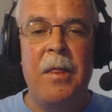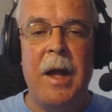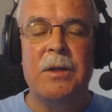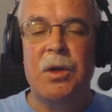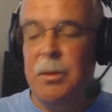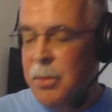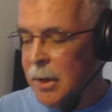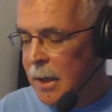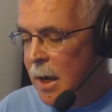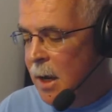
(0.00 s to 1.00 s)
that's going to
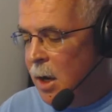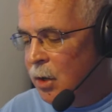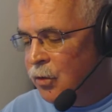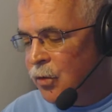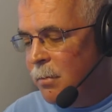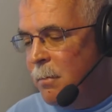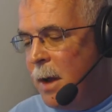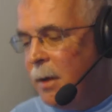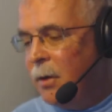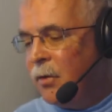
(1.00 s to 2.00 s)
be a
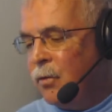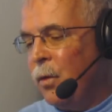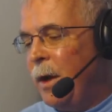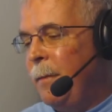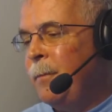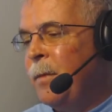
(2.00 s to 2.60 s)
tremendous read.